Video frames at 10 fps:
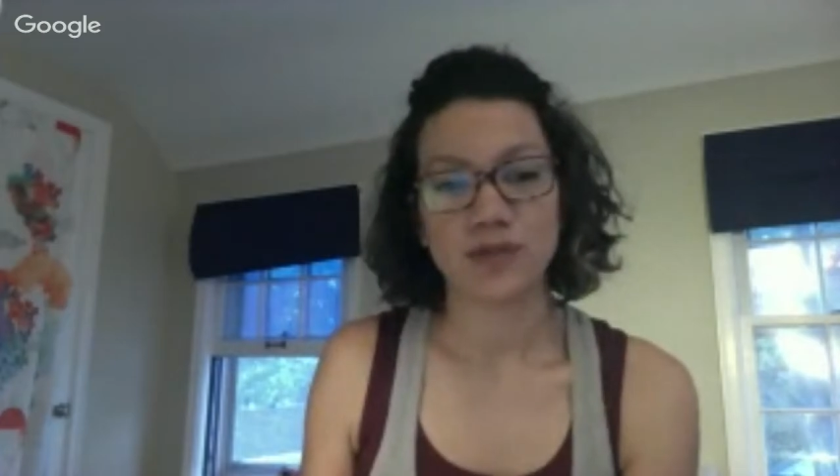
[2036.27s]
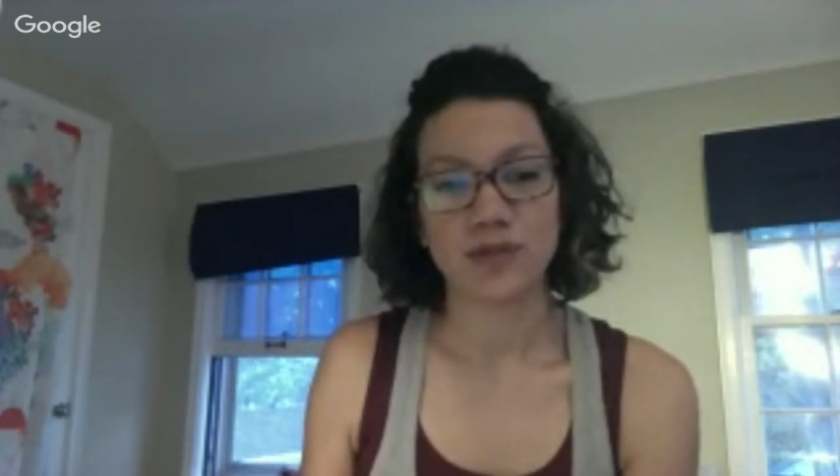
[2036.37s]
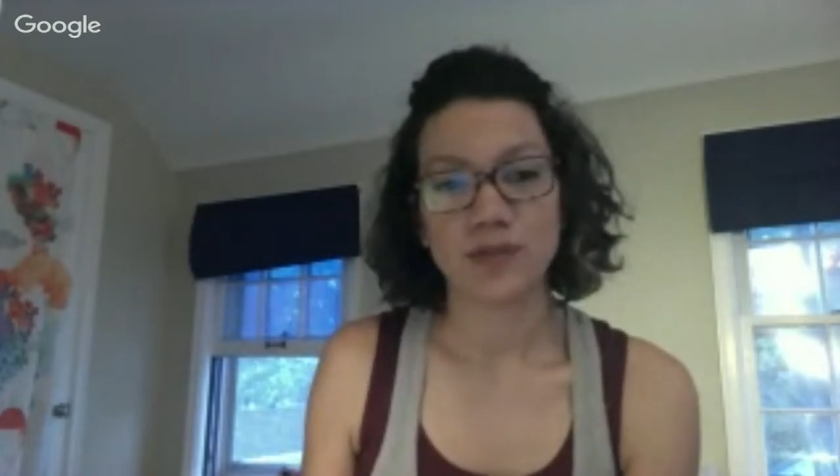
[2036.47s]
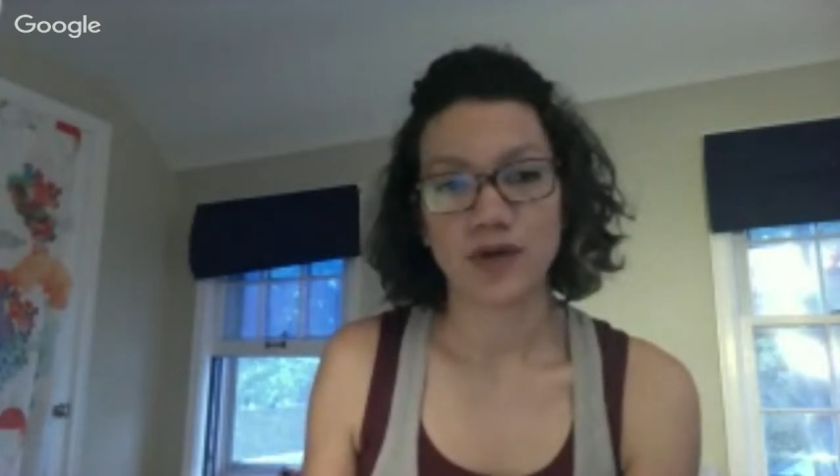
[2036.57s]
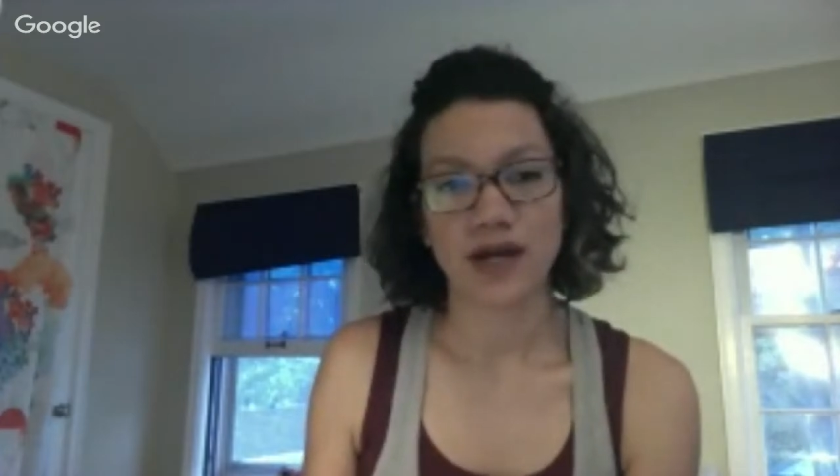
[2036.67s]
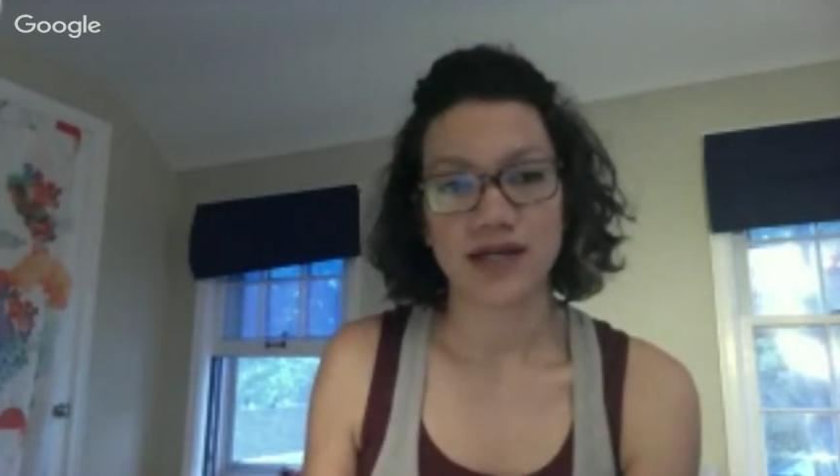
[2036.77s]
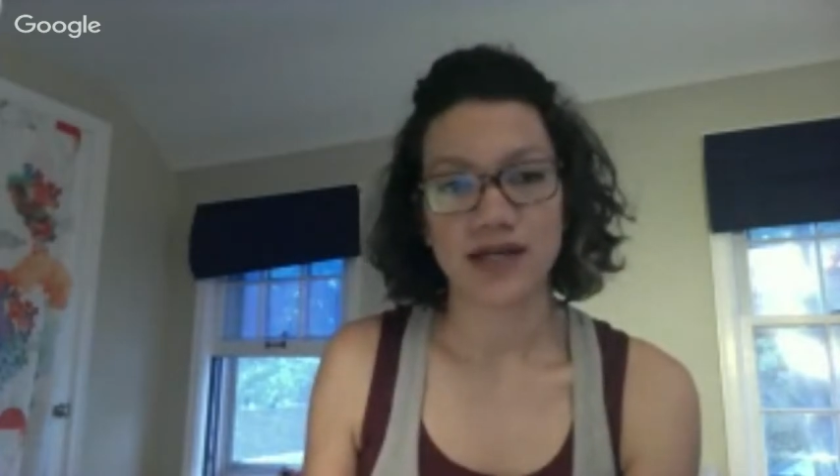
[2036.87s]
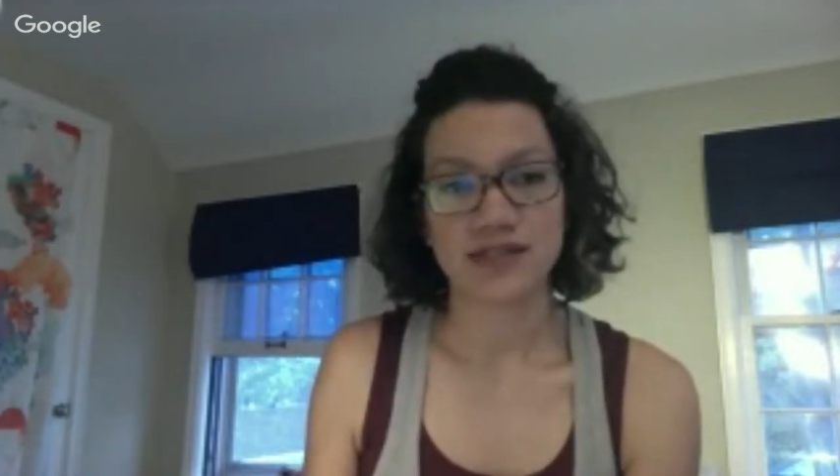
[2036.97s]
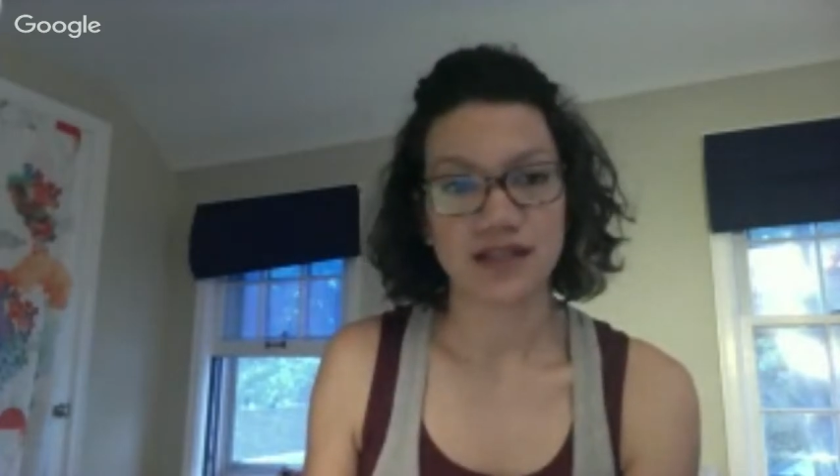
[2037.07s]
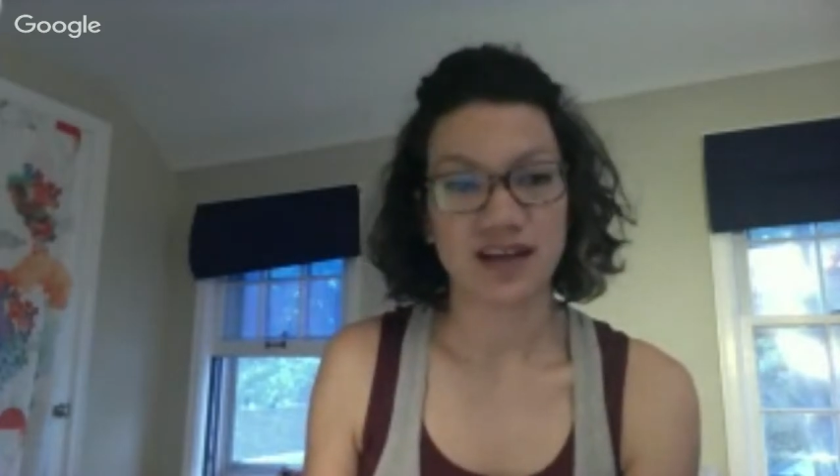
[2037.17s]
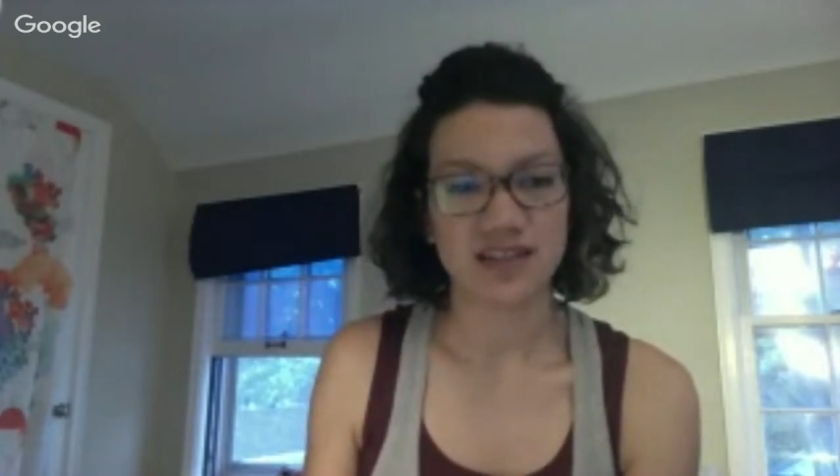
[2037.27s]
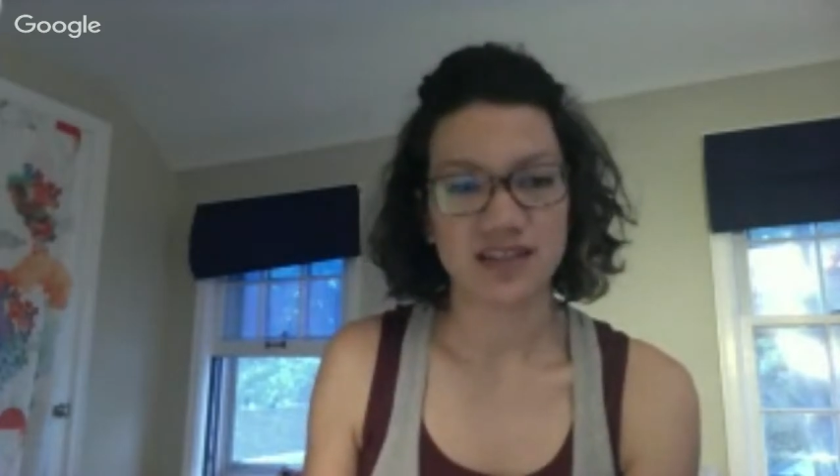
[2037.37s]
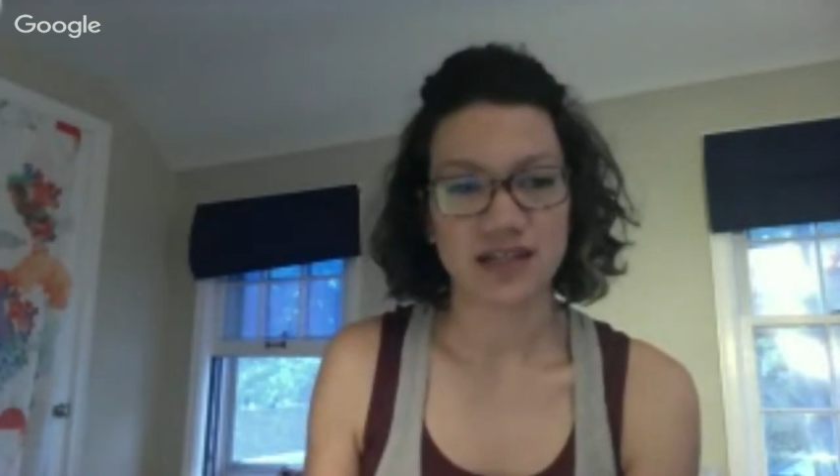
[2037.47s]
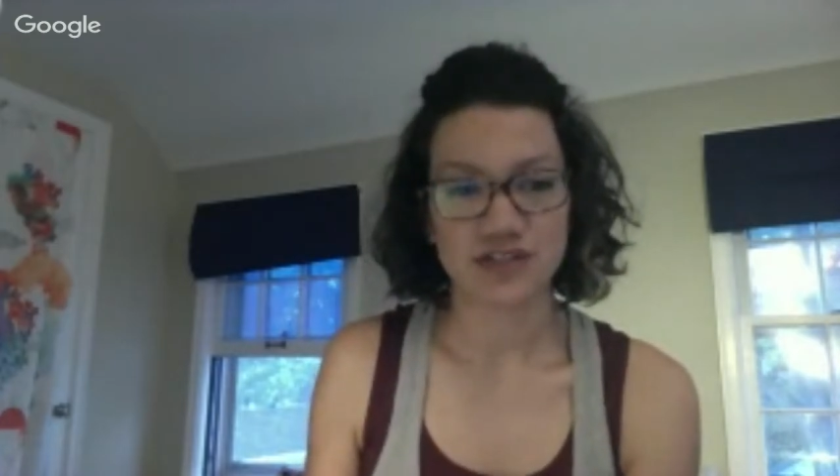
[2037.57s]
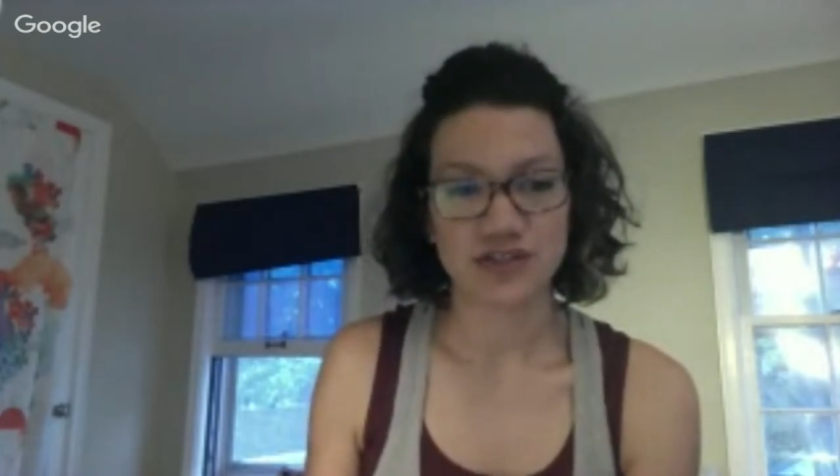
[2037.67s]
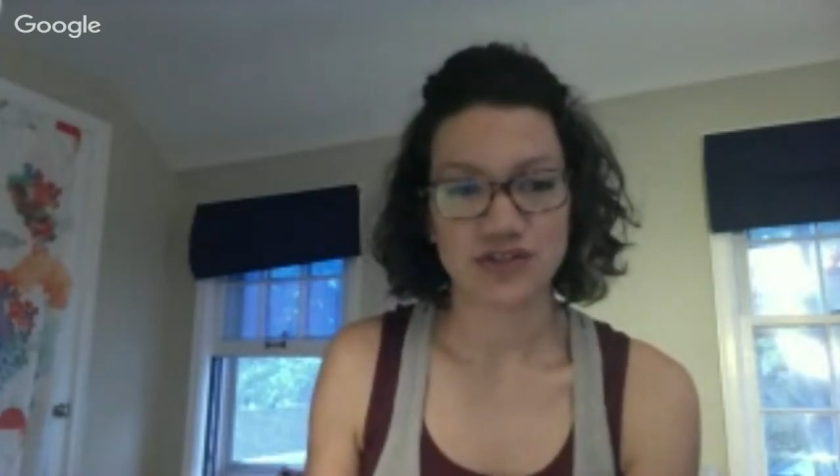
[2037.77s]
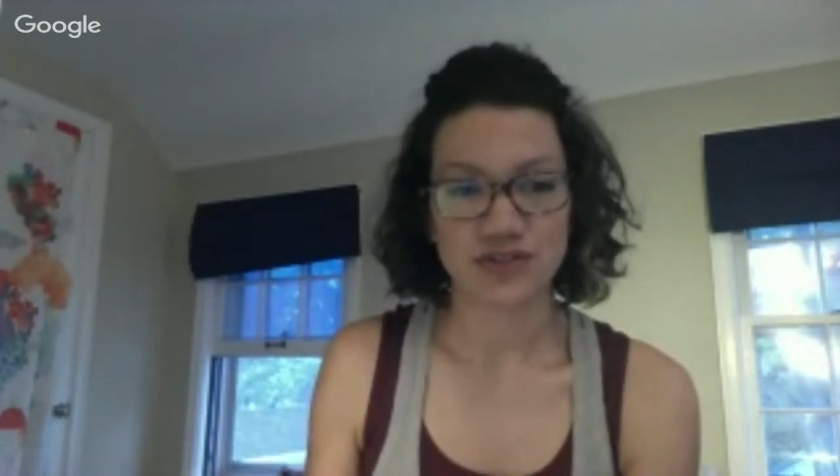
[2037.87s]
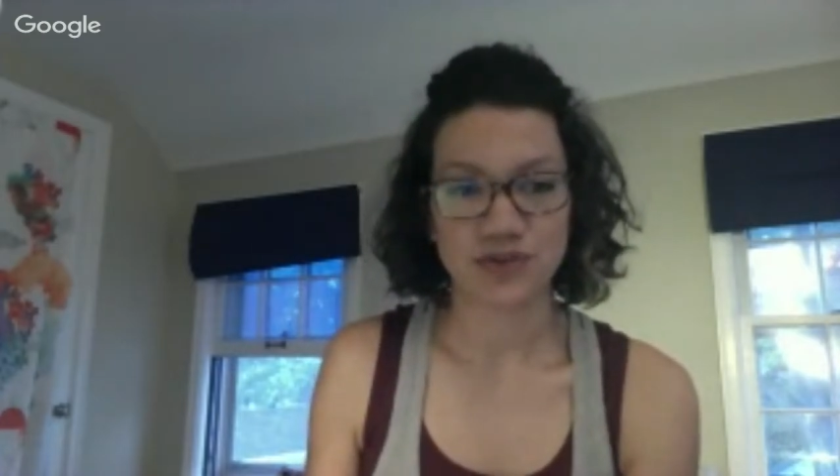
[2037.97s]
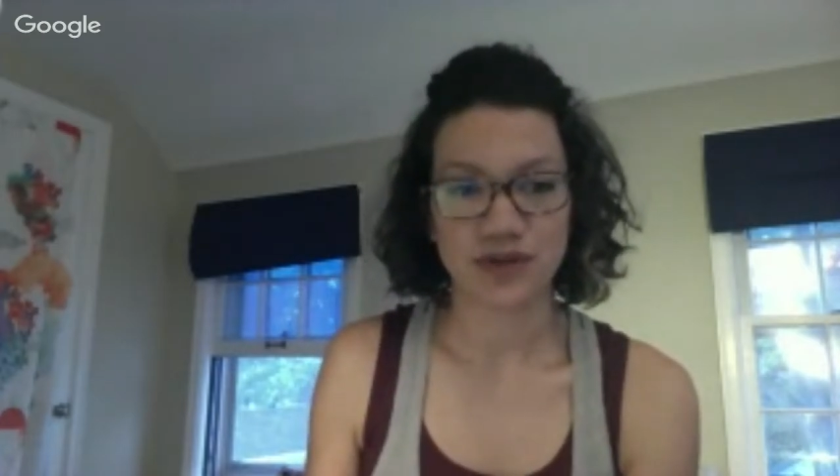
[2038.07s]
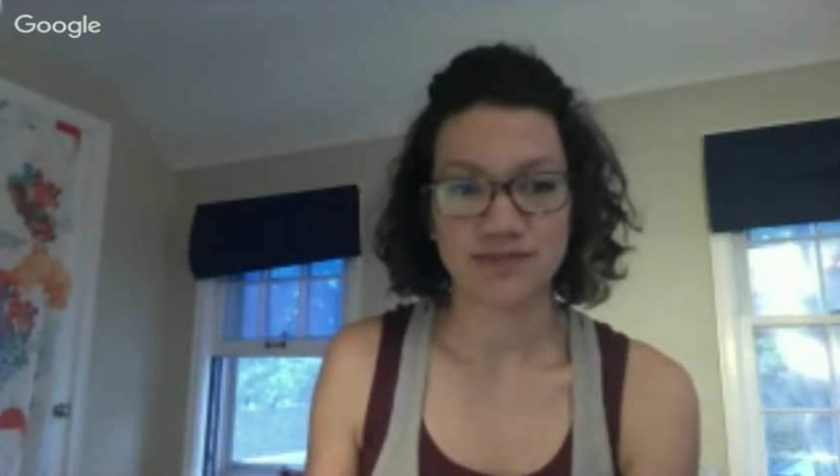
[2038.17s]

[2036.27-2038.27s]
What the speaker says: paper has a lot of texture to it.